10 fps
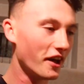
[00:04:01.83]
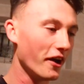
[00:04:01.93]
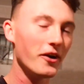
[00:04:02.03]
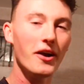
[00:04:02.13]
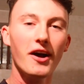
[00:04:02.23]

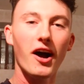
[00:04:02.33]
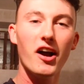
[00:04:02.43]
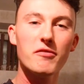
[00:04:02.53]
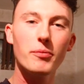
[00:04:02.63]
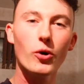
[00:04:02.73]
So
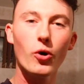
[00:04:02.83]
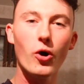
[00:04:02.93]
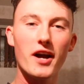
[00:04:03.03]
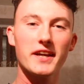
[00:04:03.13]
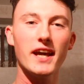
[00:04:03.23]
I've
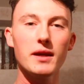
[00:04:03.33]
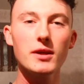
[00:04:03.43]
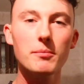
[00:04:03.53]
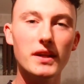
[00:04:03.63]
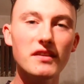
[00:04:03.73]
bought a
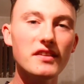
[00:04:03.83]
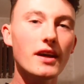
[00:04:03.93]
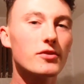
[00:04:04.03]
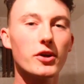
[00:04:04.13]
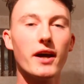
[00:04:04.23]
gaming
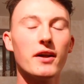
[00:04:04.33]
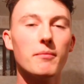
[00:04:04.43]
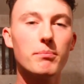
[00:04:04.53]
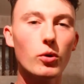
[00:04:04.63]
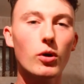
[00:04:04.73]
PC, I've gone out
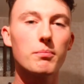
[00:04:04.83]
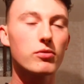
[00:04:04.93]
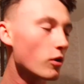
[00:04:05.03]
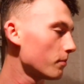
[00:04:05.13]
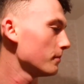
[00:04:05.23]
and I bought a
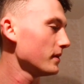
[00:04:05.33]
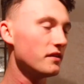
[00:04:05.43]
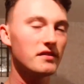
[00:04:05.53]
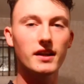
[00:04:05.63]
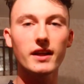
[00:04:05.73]
proper
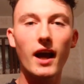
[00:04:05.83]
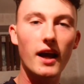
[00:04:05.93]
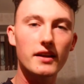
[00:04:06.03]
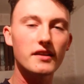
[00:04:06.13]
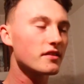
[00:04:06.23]
PC
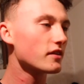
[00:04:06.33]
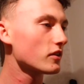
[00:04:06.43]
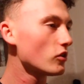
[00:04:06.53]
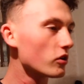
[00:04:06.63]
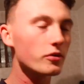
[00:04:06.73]
and
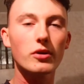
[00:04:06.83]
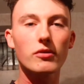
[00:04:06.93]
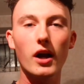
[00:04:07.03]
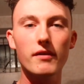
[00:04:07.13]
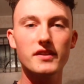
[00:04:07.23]
it's not gonna
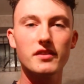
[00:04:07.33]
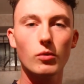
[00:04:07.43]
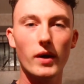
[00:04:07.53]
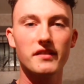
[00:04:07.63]
arrive until